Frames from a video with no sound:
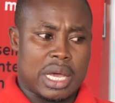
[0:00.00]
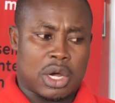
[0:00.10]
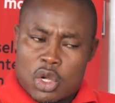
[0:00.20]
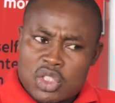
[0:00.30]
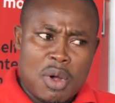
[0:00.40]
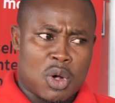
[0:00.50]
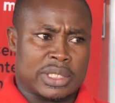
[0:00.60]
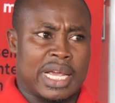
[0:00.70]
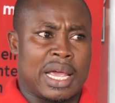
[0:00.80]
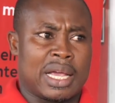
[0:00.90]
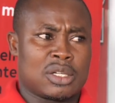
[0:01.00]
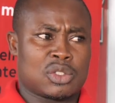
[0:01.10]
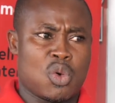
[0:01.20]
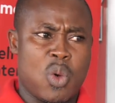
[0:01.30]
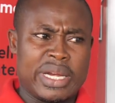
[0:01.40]
a customer was there,
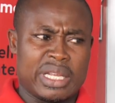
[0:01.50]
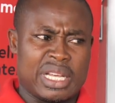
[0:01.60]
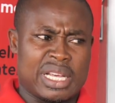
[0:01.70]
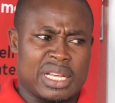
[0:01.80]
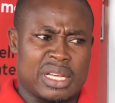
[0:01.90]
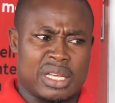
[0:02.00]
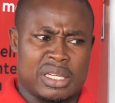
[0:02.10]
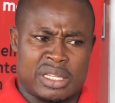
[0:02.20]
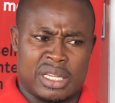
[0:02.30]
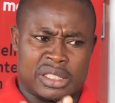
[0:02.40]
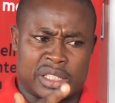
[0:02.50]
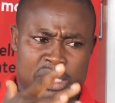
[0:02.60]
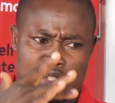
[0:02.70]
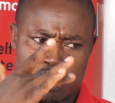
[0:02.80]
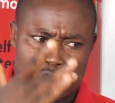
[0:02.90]
so when
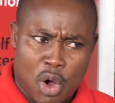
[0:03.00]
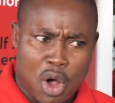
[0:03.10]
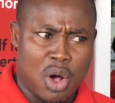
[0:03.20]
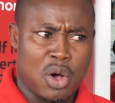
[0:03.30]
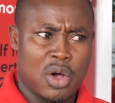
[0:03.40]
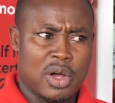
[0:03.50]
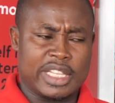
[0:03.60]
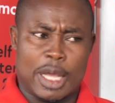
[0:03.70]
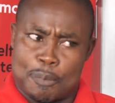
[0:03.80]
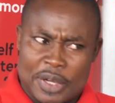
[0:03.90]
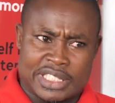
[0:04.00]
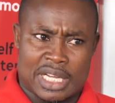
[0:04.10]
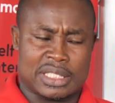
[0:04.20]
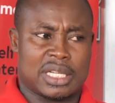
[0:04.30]
she saw the pictures,